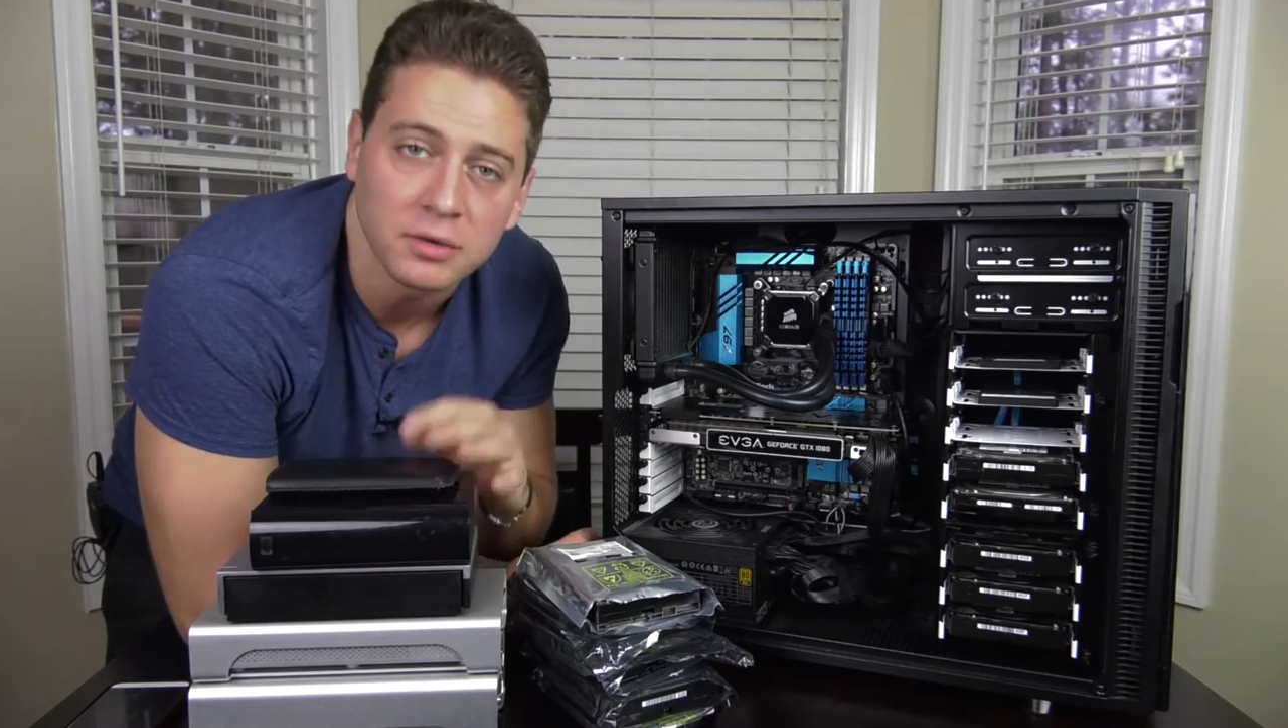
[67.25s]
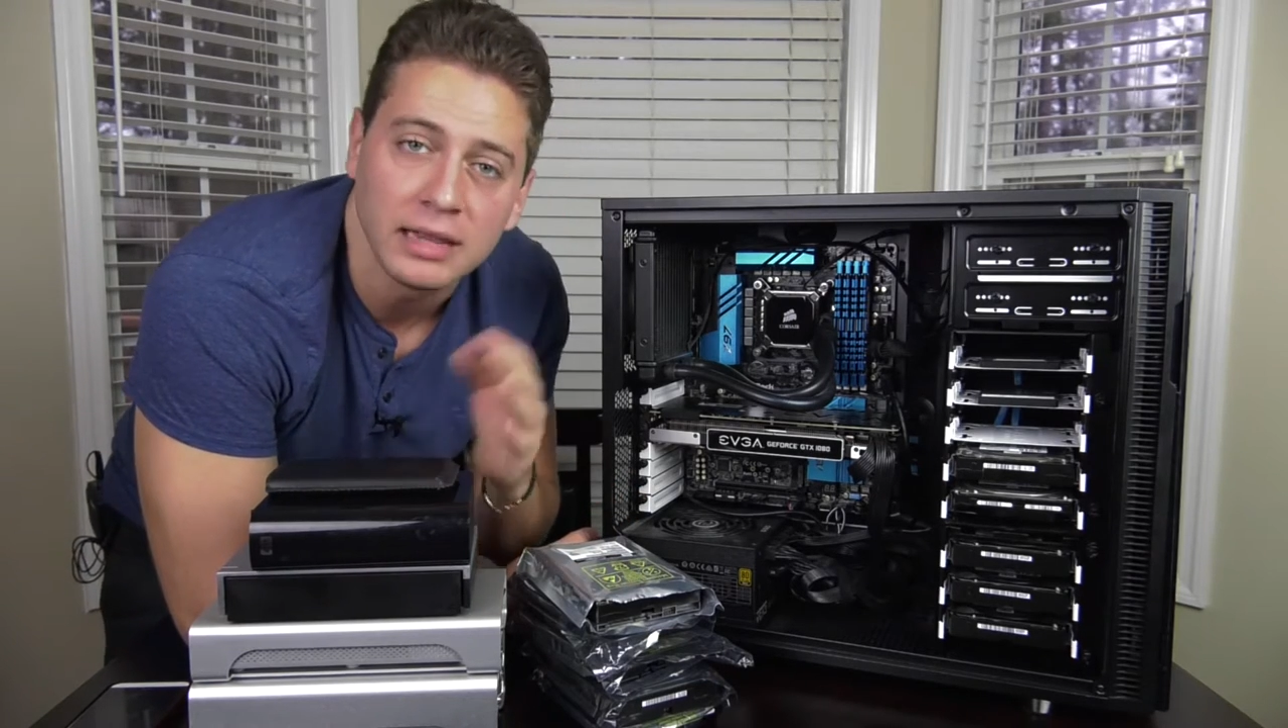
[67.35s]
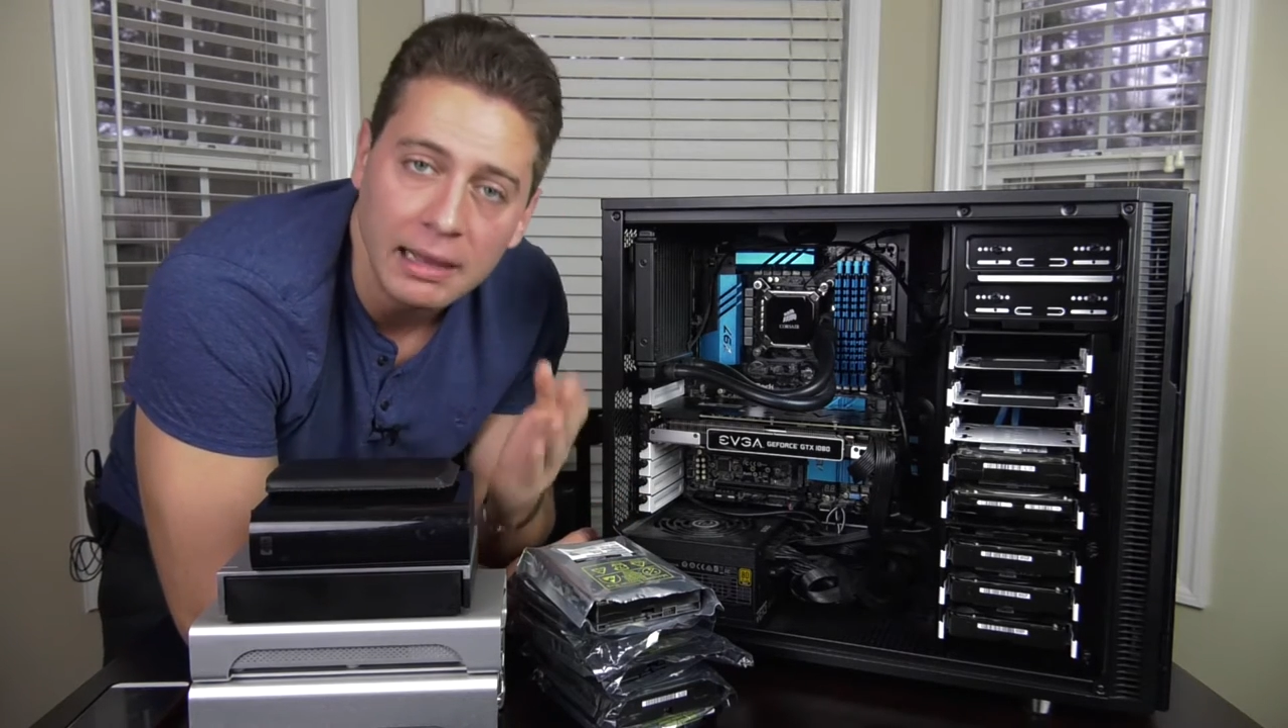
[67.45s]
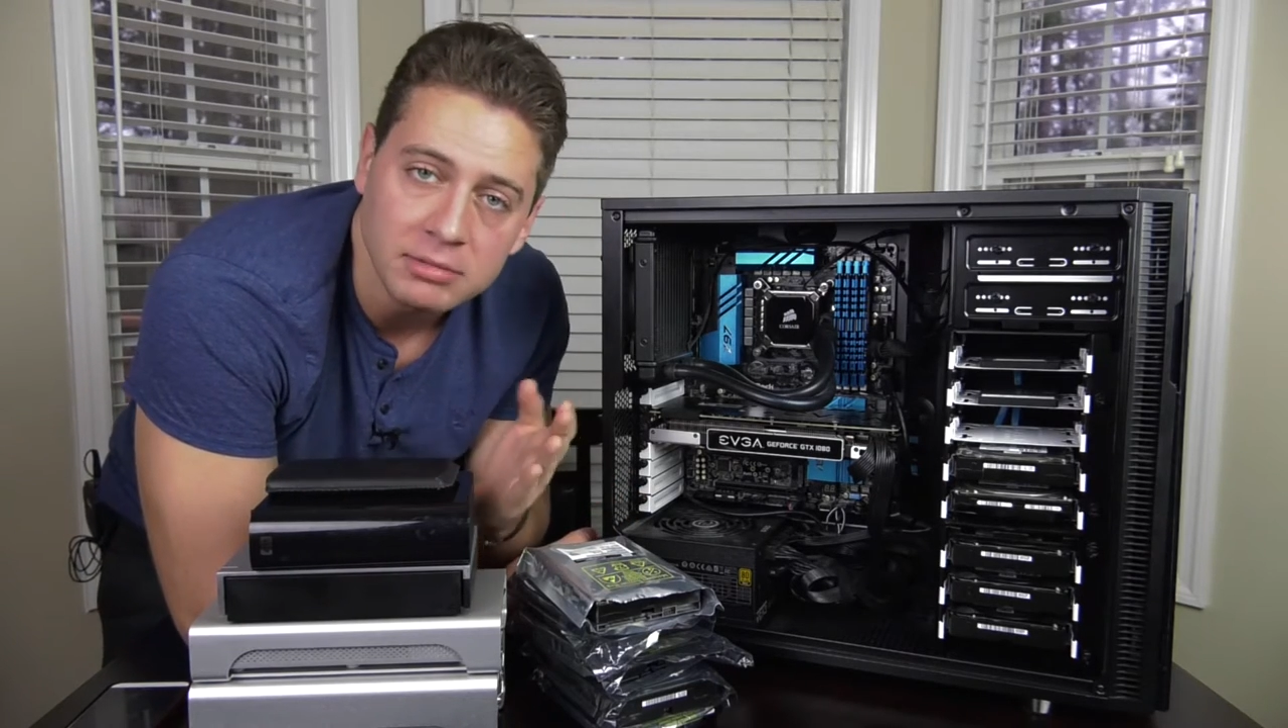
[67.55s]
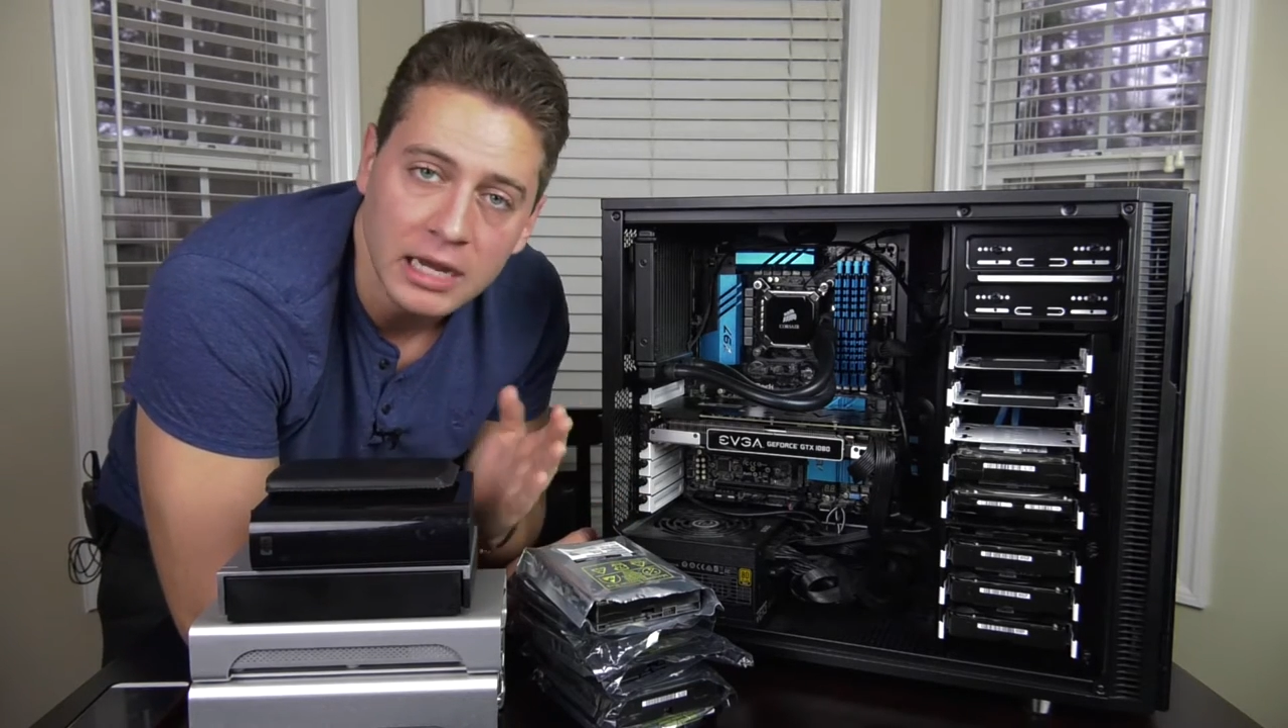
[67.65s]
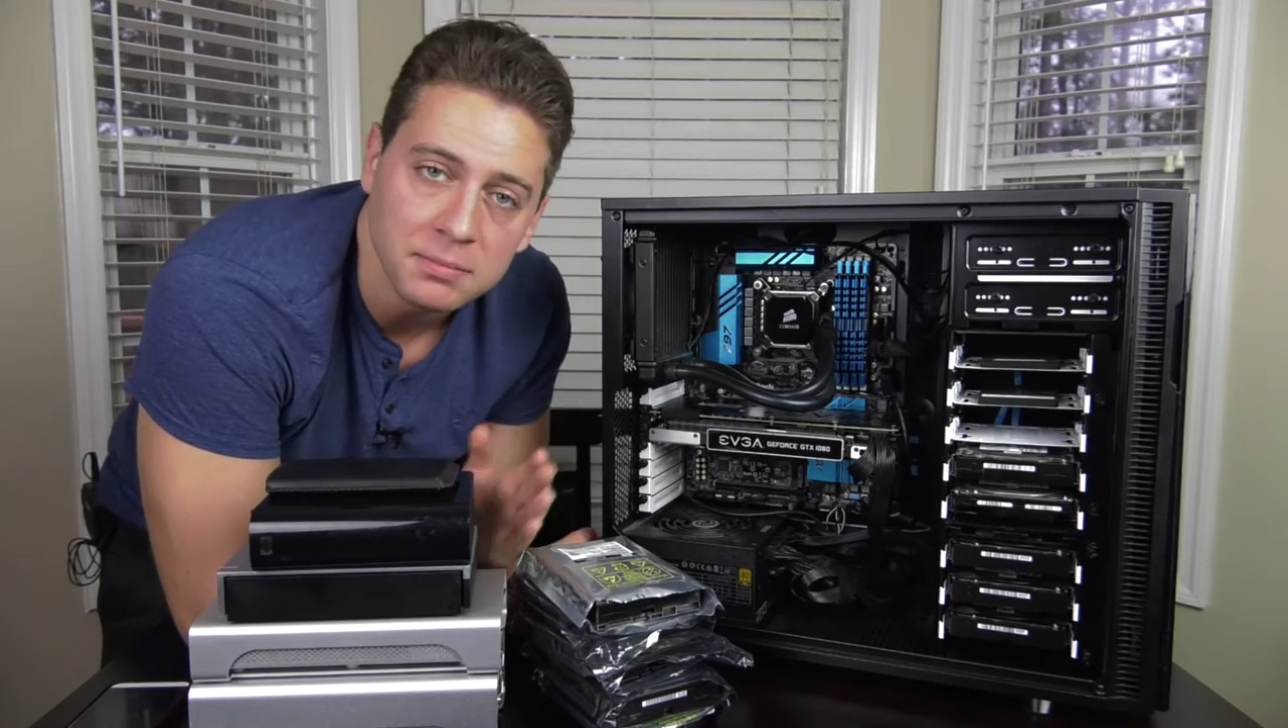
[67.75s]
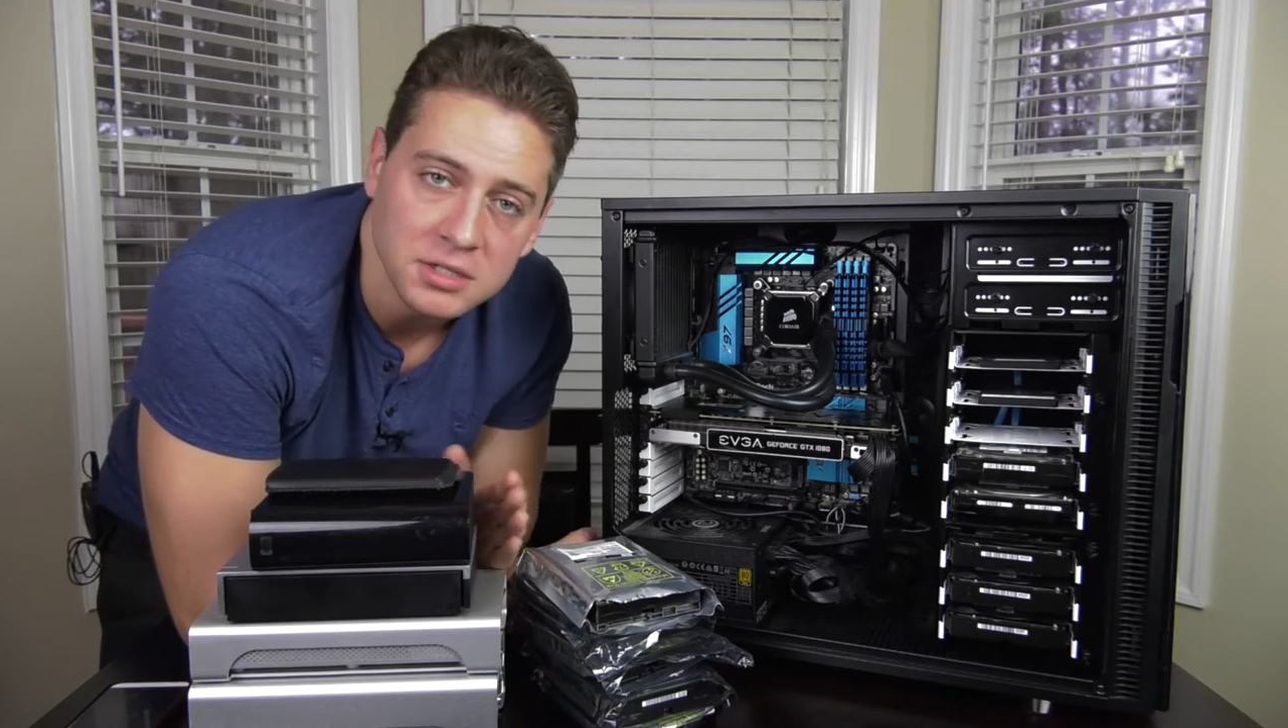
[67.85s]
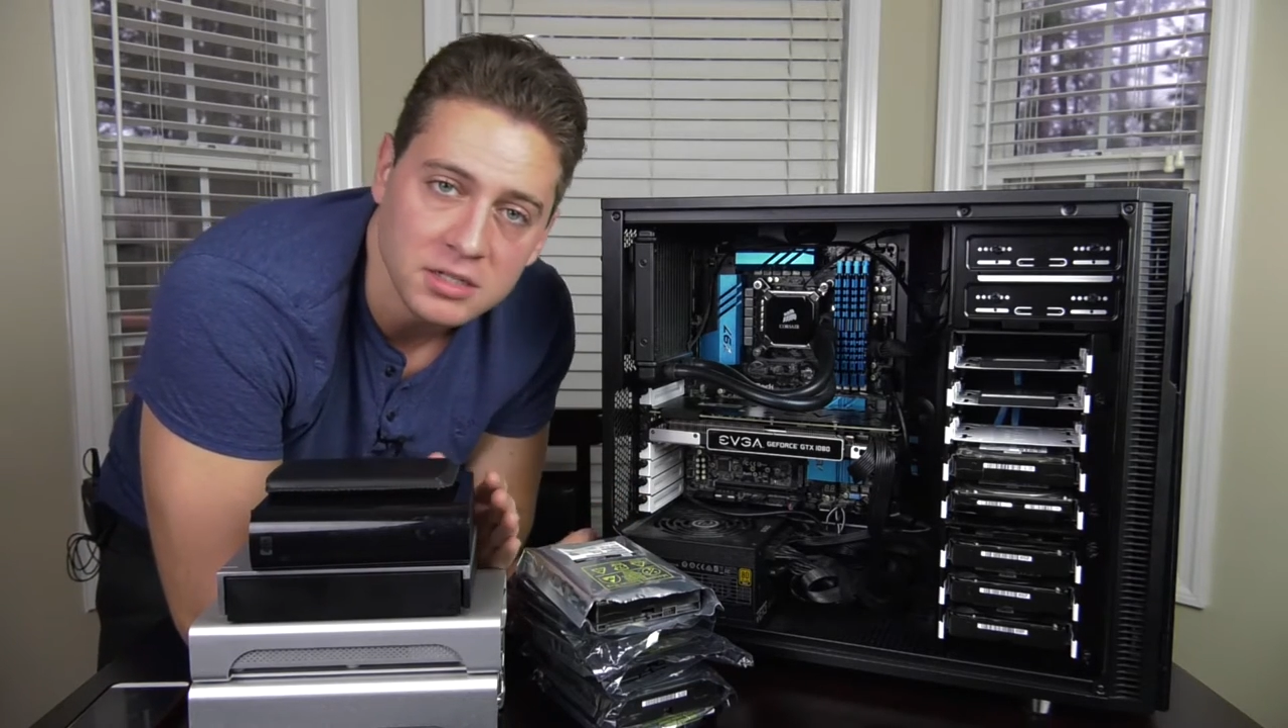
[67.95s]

for laptops